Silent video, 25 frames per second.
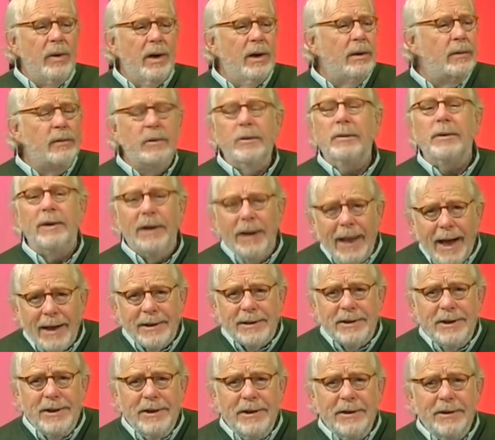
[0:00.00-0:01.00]
well, good
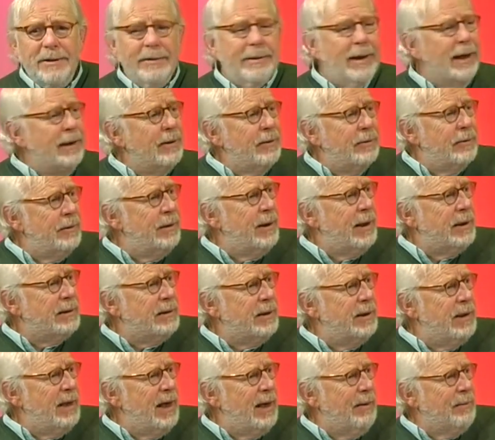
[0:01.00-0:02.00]
luck to you and good
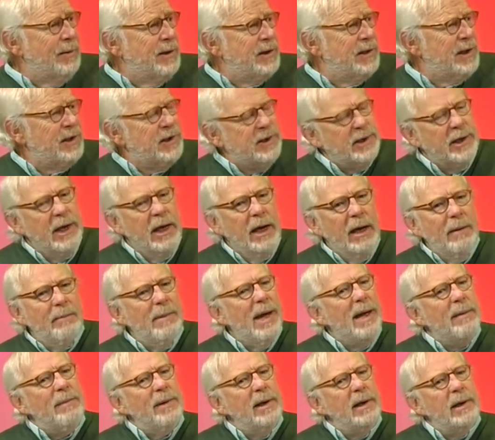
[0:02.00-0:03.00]
luck to them.
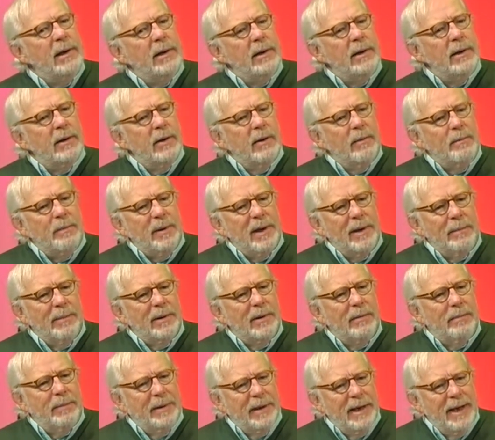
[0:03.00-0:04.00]
Maybe
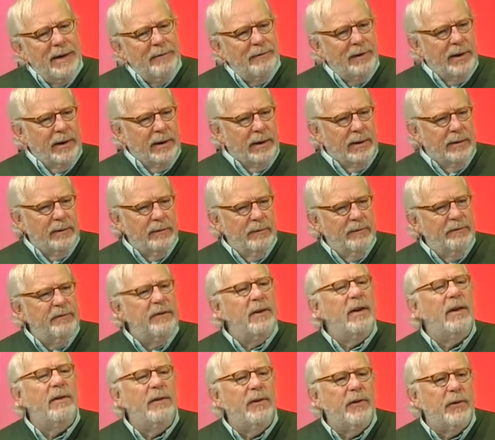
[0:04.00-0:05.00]
people are benevolent,
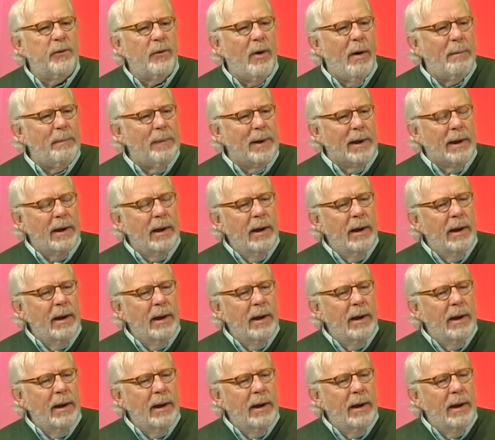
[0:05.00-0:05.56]
philanthropic.